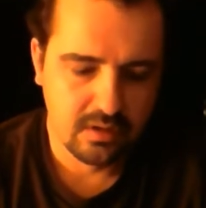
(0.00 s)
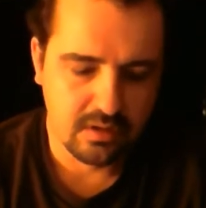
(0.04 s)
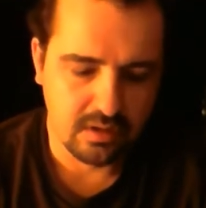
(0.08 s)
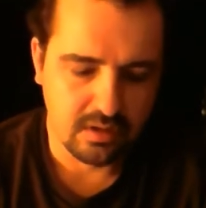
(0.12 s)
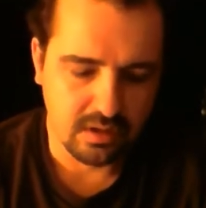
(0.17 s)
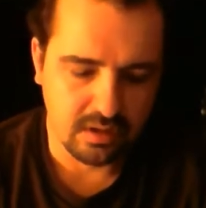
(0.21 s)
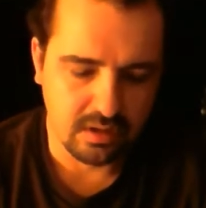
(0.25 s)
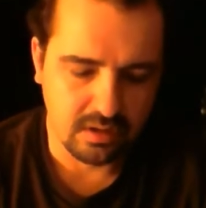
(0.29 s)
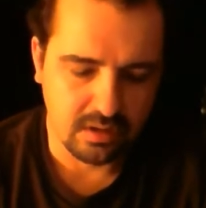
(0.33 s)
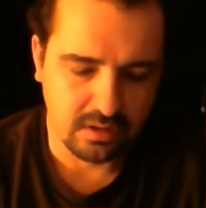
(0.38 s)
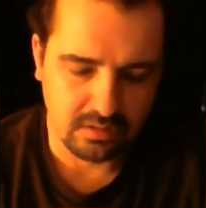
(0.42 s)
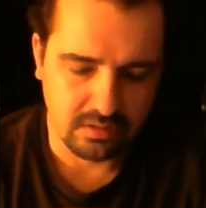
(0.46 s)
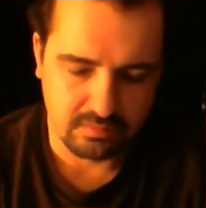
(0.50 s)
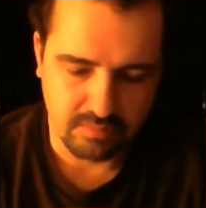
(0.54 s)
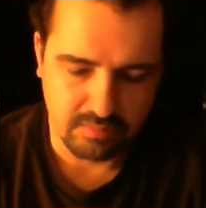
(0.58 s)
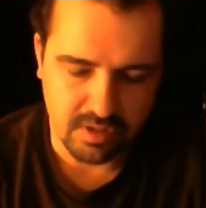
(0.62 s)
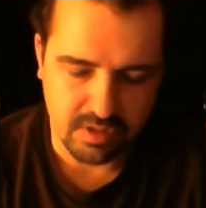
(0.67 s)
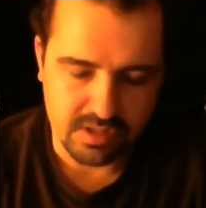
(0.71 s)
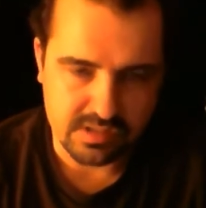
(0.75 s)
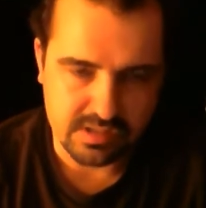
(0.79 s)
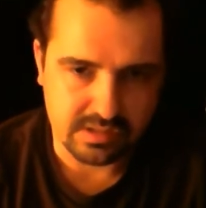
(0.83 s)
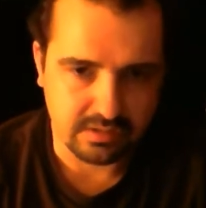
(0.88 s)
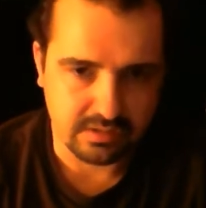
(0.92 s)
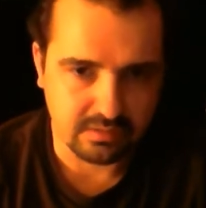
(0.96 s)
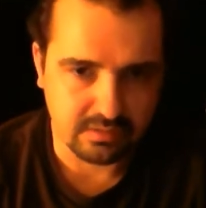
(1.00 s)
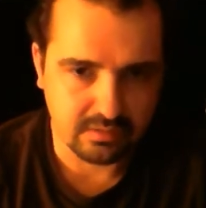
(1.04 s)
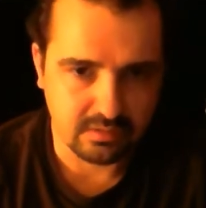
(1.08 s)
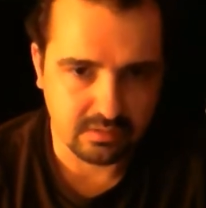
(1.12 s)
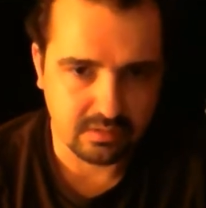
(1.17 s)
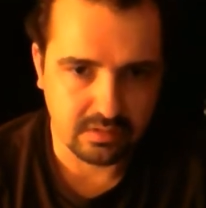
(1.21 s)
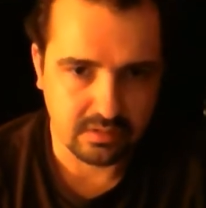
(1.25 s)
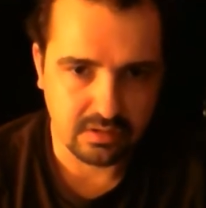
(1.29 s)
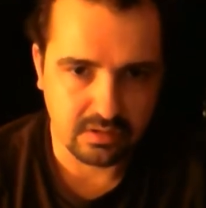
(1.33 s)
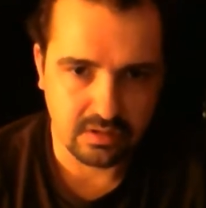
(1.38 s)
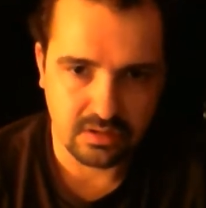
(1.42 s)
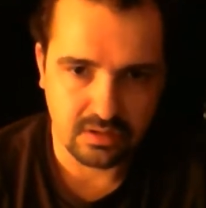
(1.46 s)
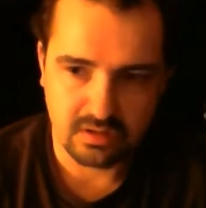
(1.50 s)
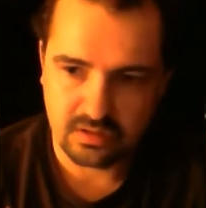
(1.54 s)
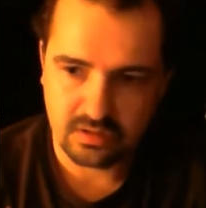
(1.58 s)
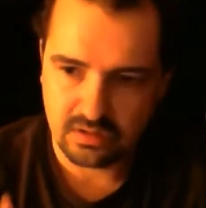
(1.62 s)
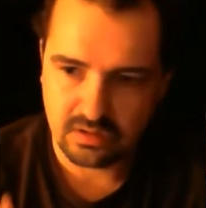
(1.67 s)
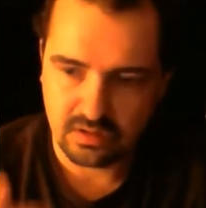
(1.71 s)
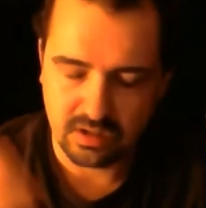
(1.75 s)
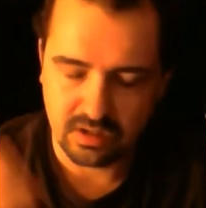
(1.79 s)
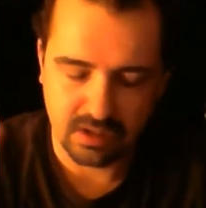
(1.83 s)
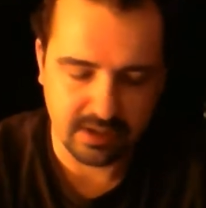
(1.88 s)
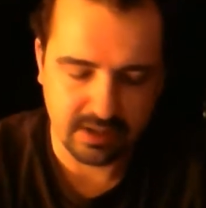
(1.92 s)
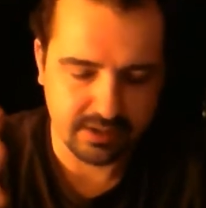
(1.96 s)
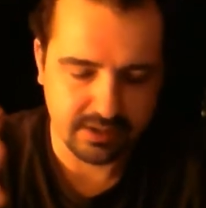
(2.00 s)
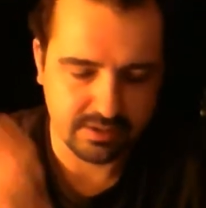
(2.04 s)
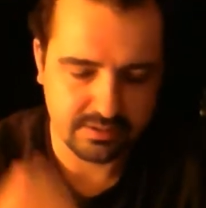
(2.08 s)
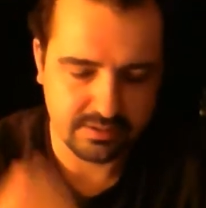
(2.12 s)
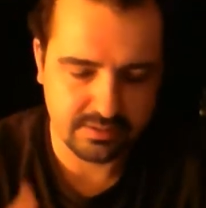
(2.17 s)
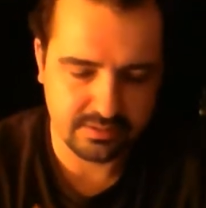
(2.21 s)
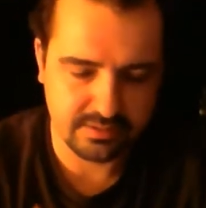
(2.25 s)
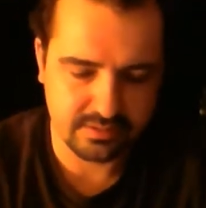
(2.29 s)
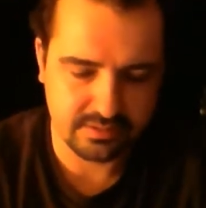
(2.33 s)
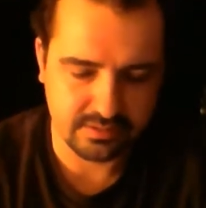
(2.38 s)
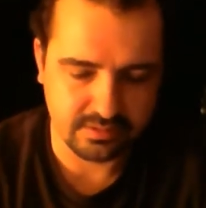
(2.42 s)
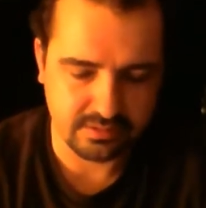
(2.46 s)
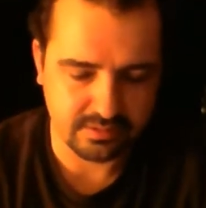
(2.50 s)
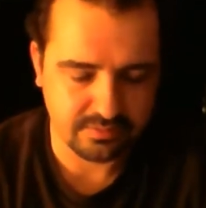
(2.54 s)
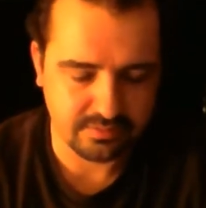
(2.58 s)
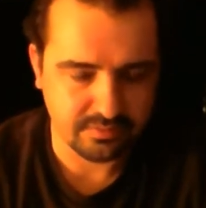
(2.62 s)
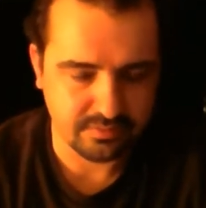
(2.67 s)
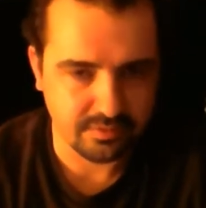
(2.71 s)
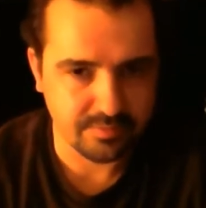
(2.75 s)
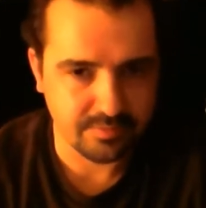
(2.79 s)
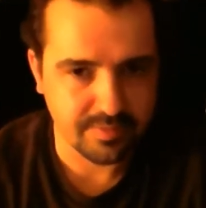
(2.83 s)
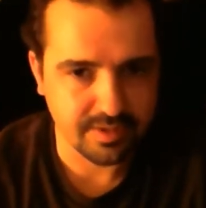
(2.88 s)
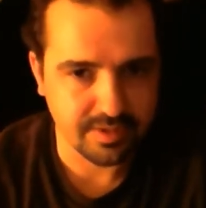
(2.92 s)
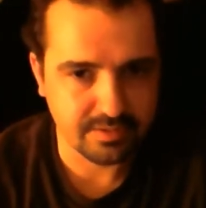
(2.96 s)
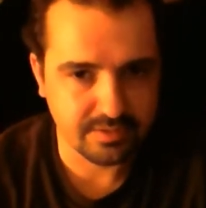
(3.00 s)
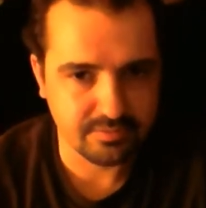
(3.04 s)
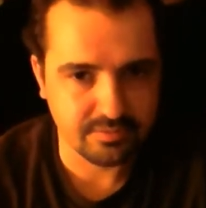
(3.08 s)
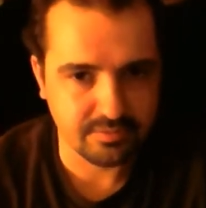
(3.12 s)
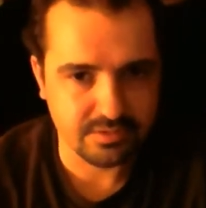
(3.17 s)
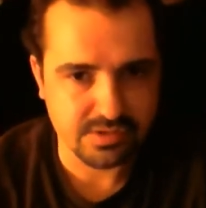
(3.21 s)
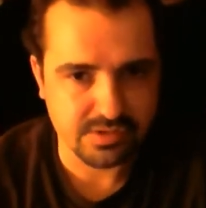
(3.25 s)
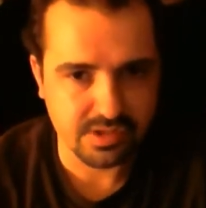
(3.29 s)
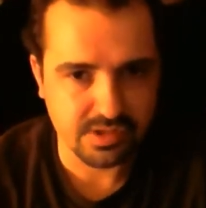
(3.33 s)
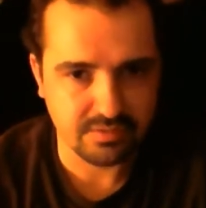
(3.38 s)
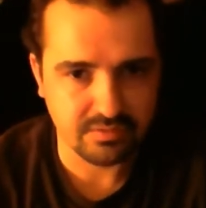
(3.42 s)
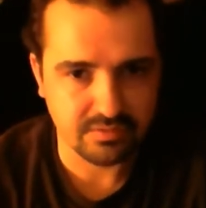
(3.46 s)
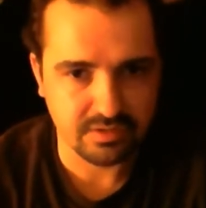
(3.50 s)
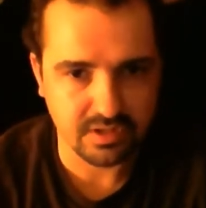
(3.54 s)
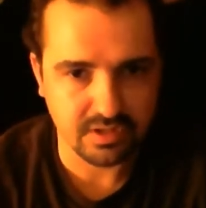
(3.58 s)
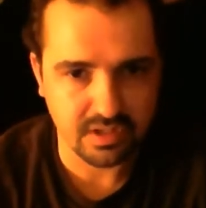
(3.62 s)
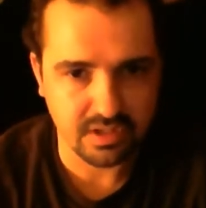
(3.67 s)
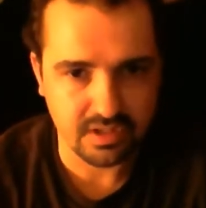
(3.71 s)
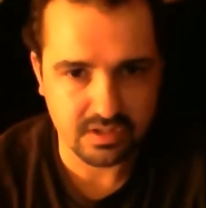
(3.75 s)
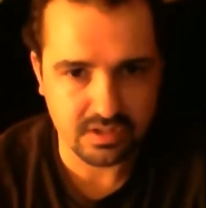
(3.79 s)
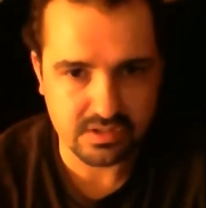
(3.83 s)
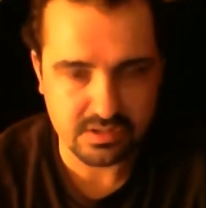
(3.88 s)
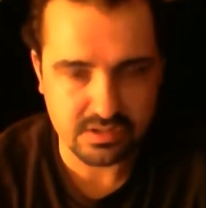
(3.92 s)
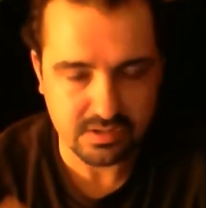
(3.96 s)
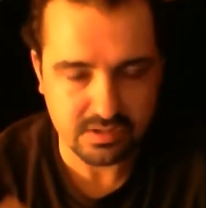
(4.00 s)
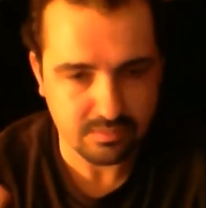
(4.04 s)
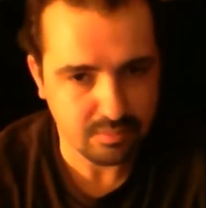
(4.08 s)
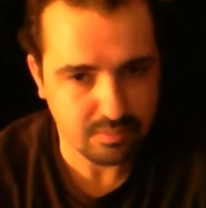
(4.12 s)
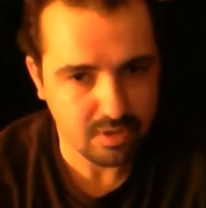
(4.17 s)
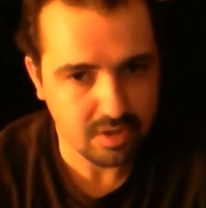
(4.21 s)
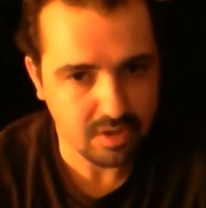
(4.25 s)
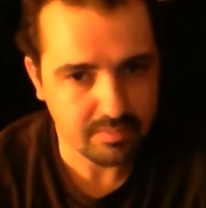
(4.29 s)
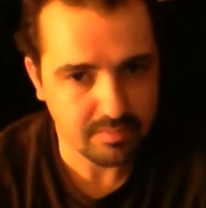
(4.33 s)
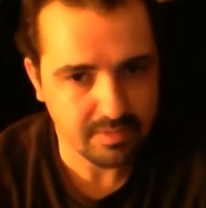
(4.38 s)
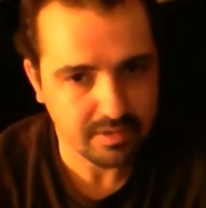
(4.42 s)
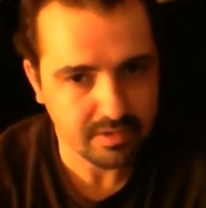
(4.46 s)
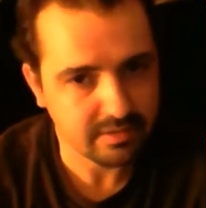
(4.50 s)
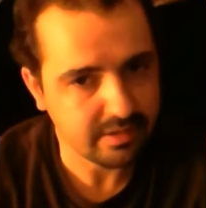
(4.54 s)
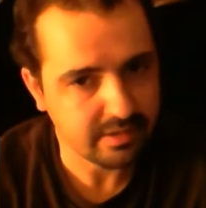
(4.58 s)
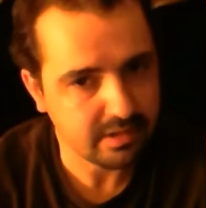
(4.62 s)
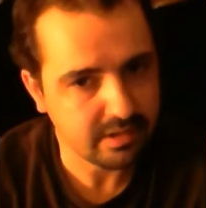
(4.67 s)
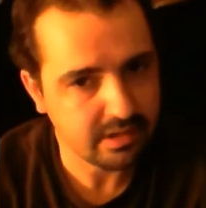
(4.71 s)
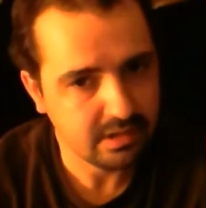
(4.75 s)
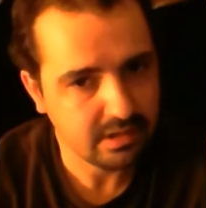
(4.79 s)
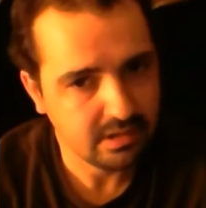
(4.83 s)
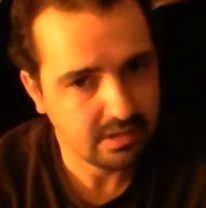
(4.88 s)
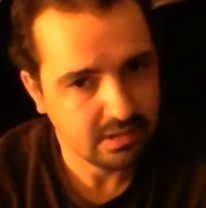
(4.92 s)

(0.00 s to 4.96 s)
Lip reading: And basically, I let it ferment for 7 days in the primary,